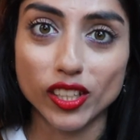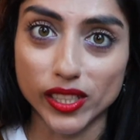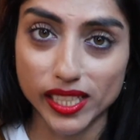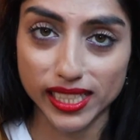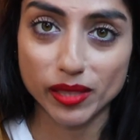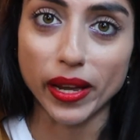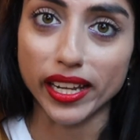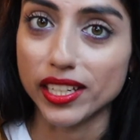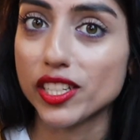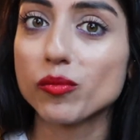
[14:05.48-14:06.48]
learn
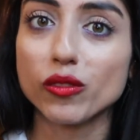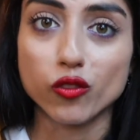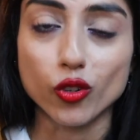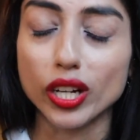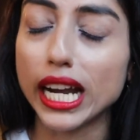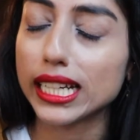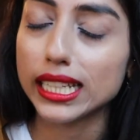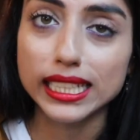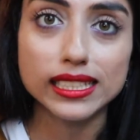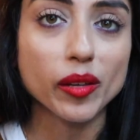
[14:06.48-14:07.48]
Spanish before, at
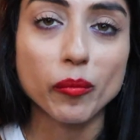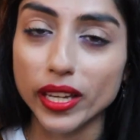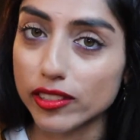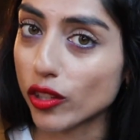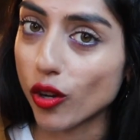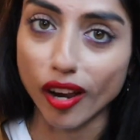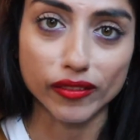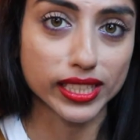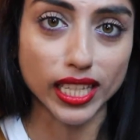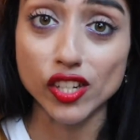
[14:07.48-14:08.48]
least some basic
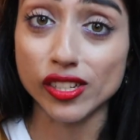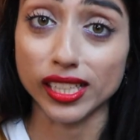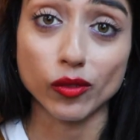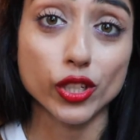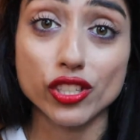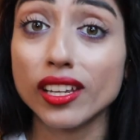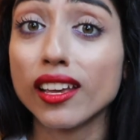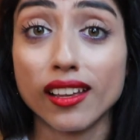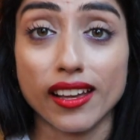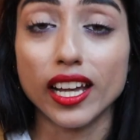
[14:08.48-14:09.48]
conversational, which
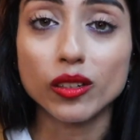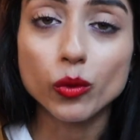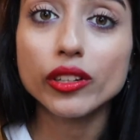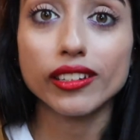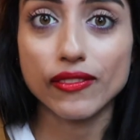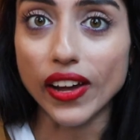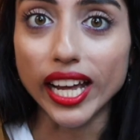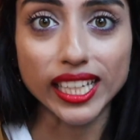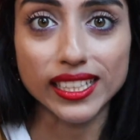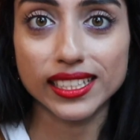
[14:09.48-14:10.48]
I would
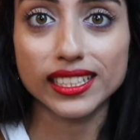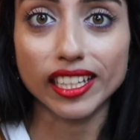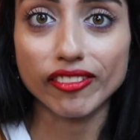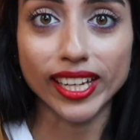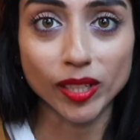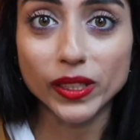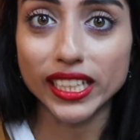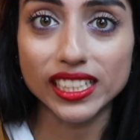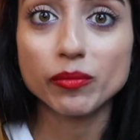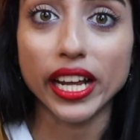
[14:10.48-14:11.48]
advise if
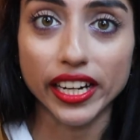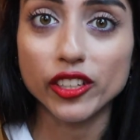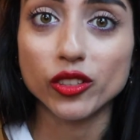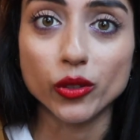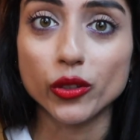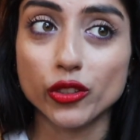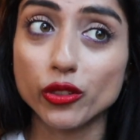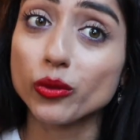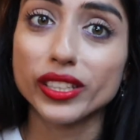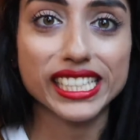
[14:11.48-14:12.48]
anybody is planning to go to
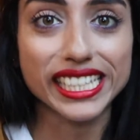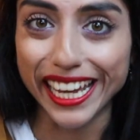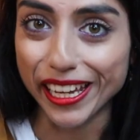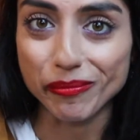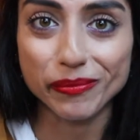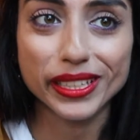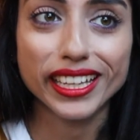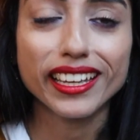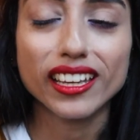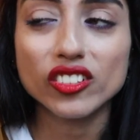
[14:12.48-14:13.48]
do the same.
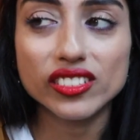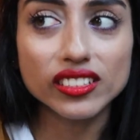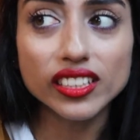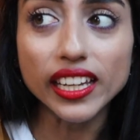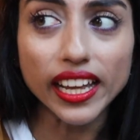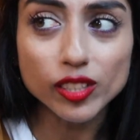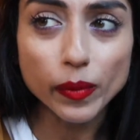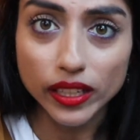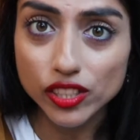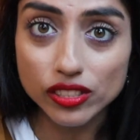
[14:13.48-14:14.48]
Because
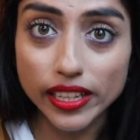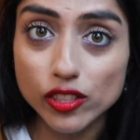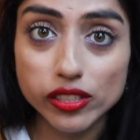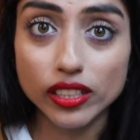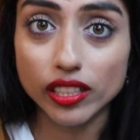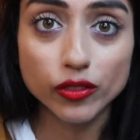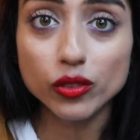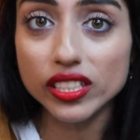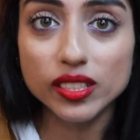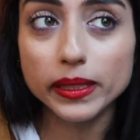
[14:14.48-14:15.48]
Spanish is actually, if you
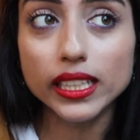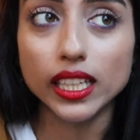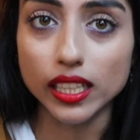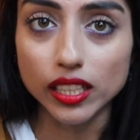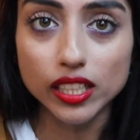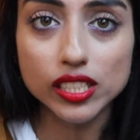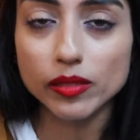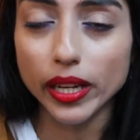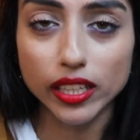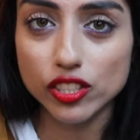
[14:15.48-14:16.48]
can speak English,
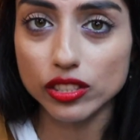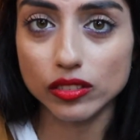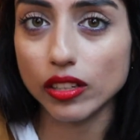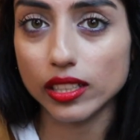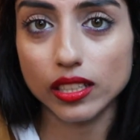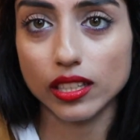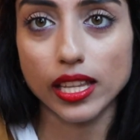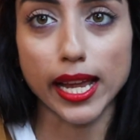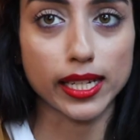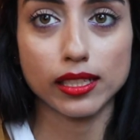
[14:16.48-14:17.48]
Spanish is not
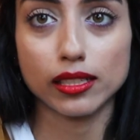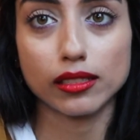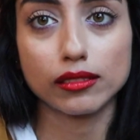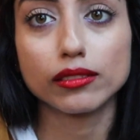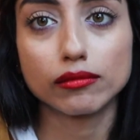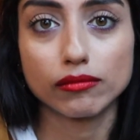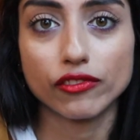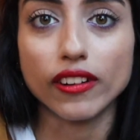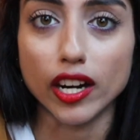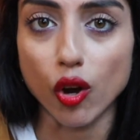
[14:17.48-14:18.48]
that
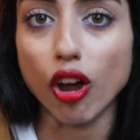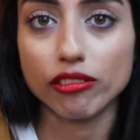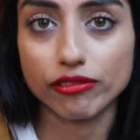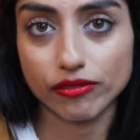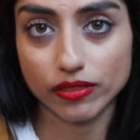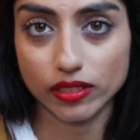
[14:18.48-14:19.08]
far off.